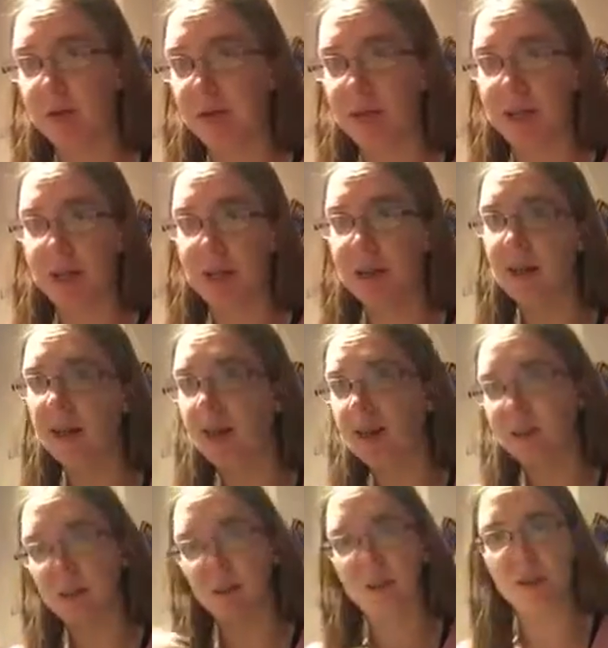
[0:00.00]
probably it.
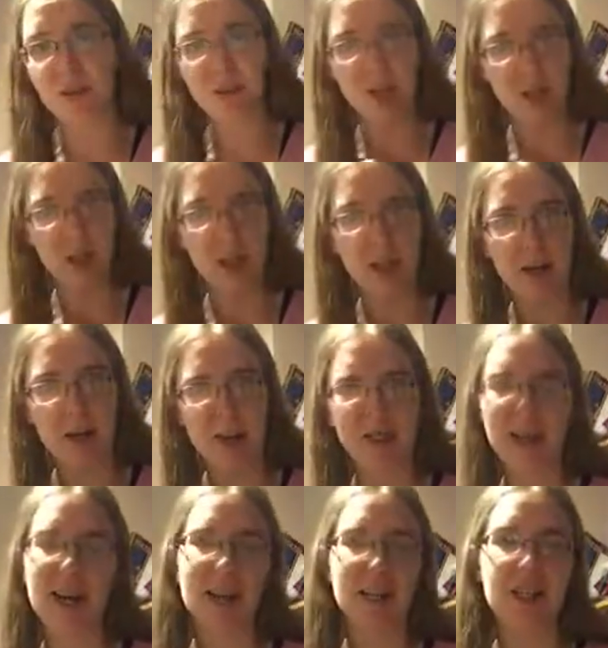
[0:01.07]
So I was too ashamed to
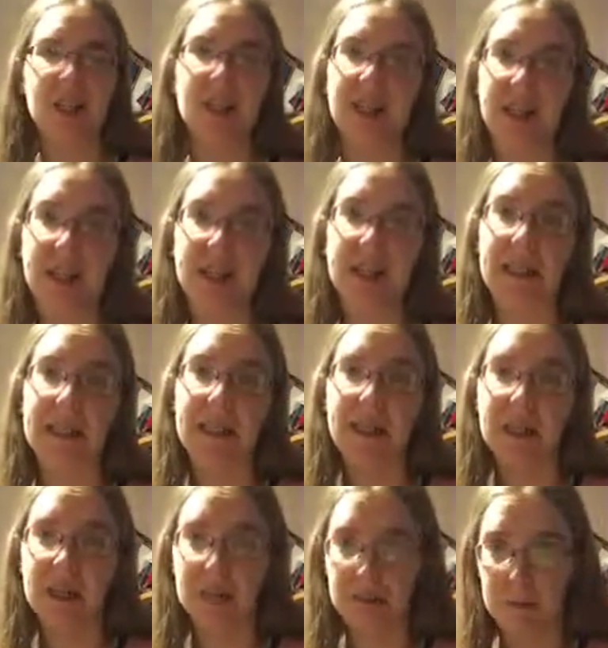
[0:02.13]
say, actually,
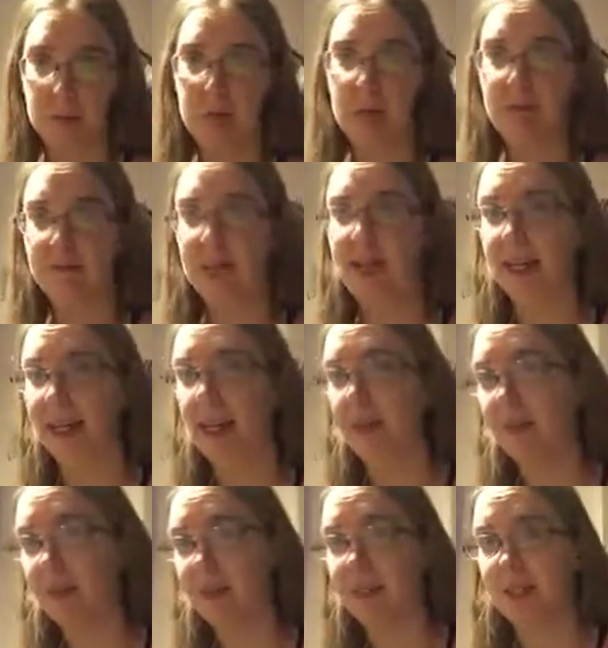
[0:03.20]
I'm trying to
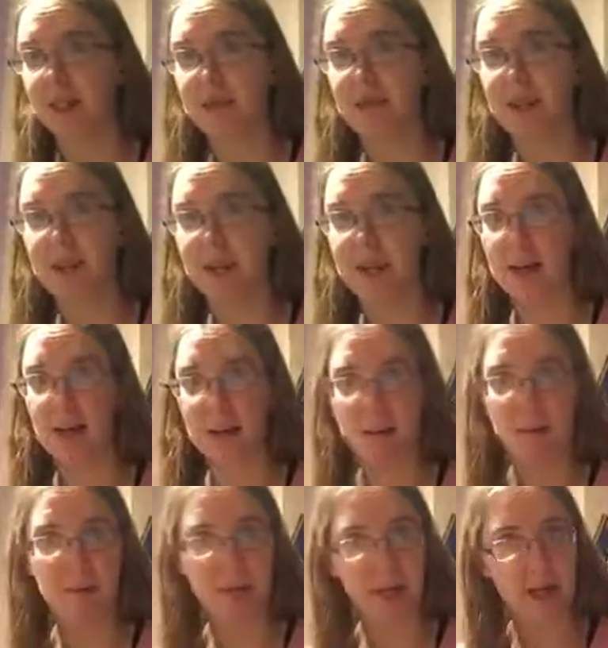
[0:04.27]
regulate myself right now. I'm
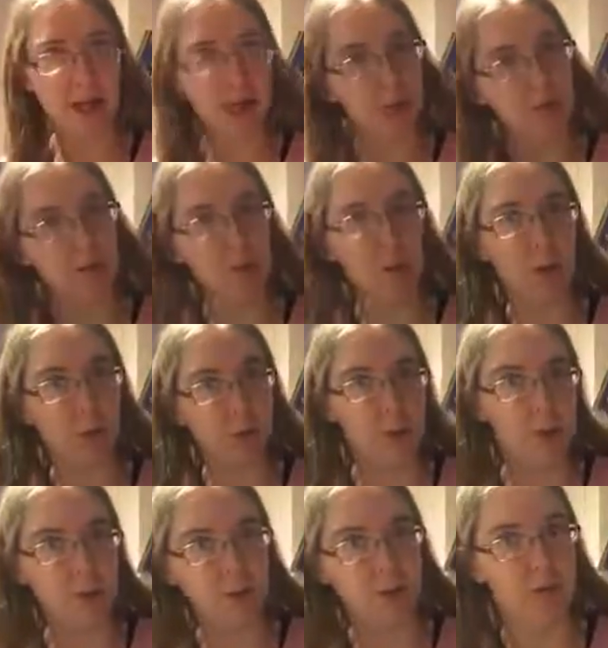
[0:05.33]
a bit
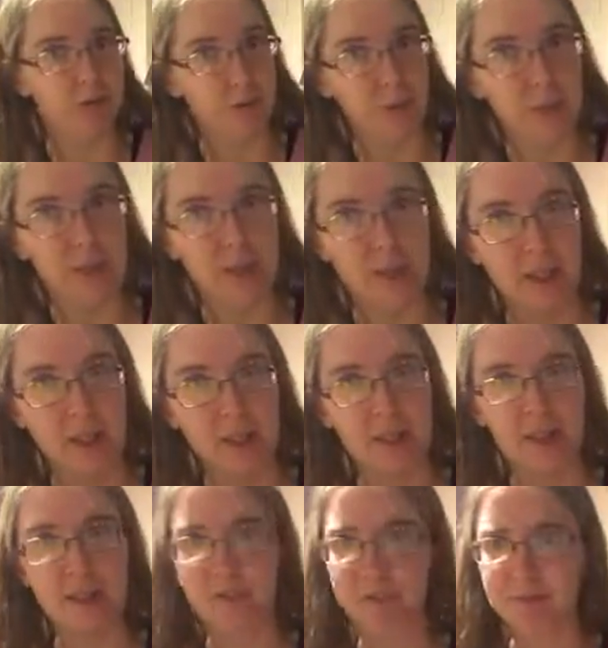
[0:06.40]
overwhelmed with the noises